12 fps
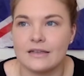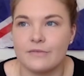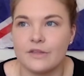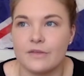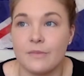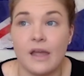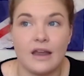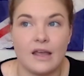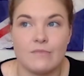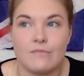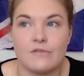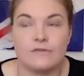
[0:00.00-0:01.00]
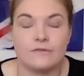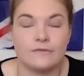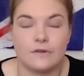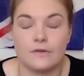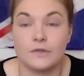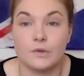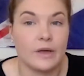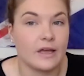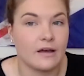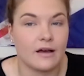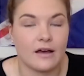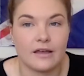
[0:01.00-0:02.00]
with the main aim of
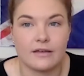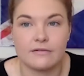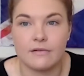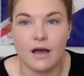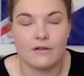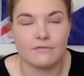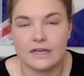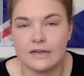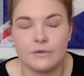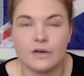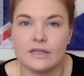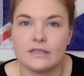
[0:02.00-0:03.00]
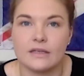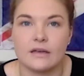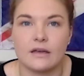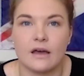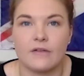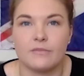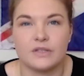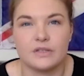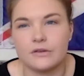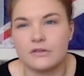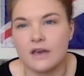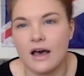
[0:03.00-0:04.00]
swimming, I really wanted to kind of
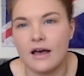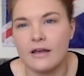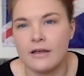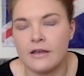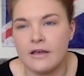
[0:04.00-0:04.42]
pursue that.